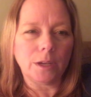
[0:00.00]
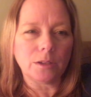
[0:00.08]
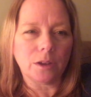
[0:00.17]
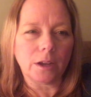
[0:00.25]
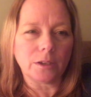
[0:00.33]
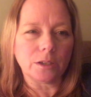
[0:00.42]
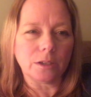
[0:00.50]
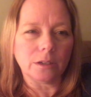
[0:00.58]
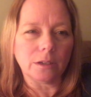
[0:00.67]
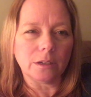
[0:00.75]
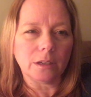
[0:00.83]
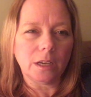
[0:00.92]

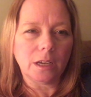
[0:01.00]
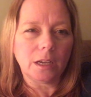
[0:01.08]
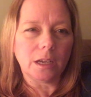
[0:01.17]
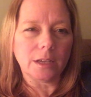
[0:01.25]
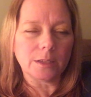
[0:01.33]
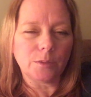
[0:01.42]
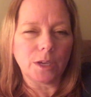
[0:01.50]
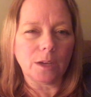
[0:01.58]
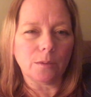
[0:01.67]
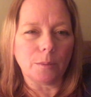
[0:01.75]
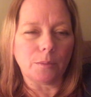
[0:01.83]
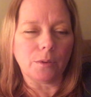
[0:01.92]
doctor, I was reading
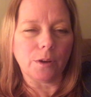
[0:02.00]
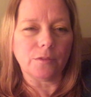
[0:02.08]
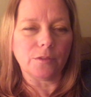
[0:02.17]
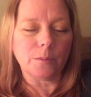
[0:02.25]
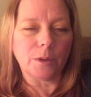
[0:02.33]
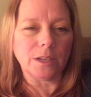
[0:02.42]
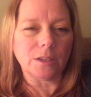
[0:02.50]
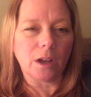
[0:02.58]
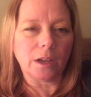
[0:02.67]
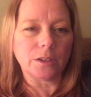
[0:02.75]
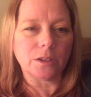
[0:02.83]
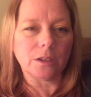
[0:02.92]
a report from one
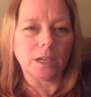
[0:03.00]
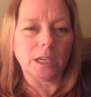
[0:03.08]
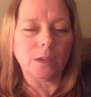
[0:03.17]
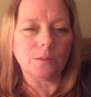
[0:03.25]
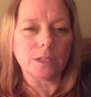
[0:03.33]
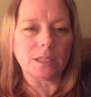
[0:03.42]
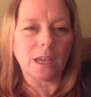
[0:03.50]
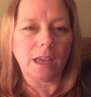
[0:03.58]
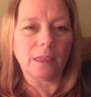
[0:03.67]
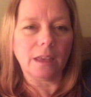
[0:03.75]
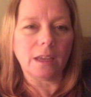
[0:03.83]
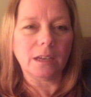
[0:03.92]
doctor, and he was
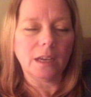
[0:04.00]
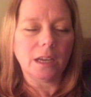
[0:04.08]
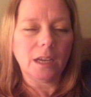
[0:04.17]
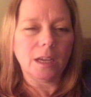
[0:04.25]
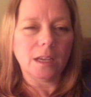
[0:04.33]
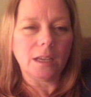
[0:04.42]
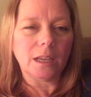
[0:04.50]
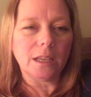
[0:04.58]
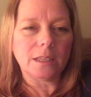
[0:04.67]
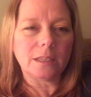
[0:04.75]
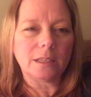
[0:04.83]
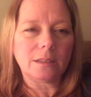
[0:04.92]
saying that
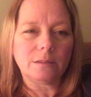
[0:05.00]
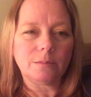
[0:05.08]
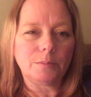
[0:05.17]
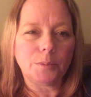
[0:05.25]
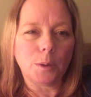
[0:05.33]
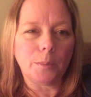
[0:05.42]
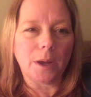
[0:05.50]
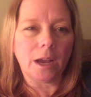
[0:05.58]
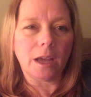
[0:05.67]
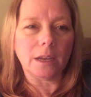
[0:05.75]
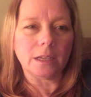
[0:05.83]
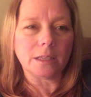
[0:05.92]

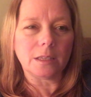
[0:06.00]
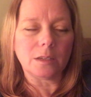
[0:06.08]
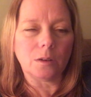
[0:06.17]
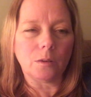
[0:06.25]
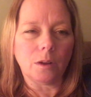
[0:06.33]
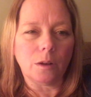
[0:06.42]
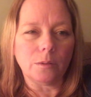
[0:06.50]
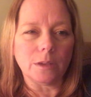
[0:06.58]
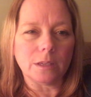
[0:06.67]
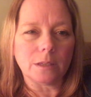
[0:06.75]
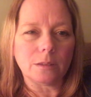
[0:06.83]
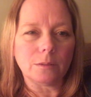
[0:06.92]
probiotics don't
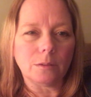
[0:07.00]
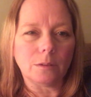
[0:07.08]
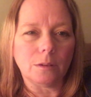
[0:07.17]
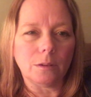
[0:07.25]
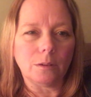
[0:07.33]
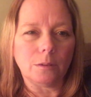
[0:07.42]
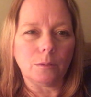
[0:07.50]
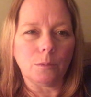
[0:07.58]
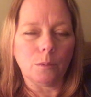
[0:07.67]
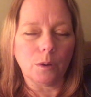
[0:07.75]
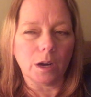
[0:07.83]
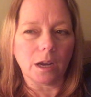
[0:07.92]
always
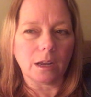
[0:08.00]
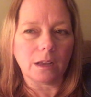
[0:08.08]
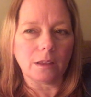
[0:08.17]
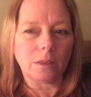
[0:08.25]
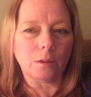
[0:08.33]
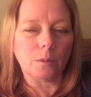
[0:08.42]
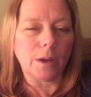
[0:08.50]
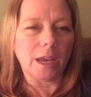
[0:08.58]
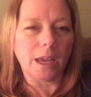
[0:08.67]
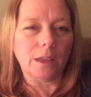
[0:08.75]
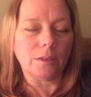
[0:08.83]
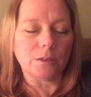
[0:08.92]
work the
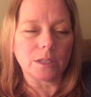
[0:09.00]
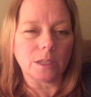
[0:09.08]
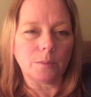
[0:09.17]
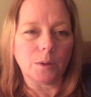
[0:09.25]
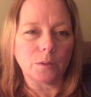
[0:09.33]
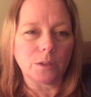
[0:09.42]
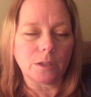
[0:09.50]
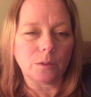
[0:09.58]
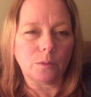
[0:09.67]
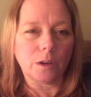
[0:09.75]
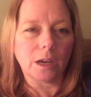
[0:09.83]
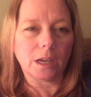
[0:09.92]
way they're supposed to
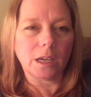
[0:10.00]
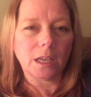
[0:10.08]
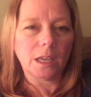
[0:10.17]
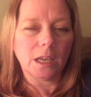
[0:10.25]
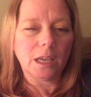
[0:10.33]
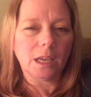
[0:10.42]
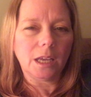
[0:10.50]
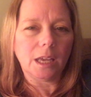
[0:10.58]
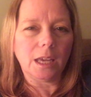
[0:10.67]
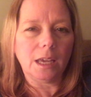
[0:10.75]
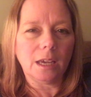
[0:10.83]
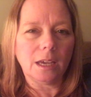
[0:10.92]
work,
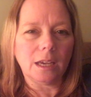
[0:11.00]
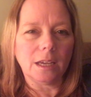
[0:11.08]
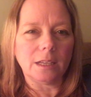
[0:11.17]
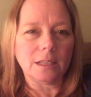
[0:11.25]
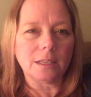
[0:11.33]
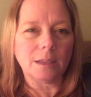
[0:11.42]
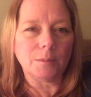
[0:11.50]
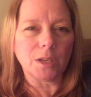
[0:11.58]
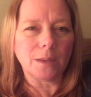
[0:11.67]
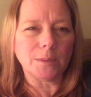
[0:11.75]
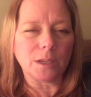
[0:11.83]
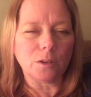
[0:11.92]
and
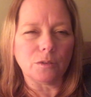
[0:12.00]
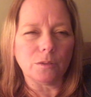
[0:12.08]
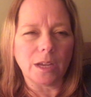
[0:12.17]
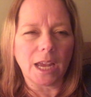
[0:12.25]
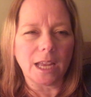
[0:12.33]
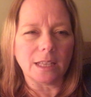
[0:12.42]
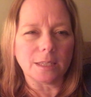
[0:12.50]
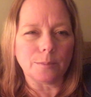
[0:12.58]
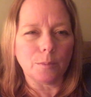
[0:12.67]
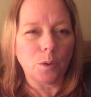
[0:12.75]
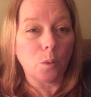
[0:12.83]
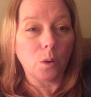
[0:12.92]
sometimes it creates
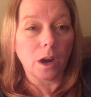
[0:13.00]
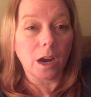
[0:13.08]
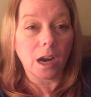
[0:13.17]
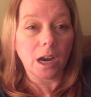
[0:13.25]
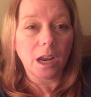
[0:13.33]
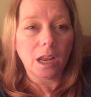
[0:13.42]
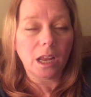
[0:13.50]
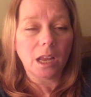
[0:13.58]
more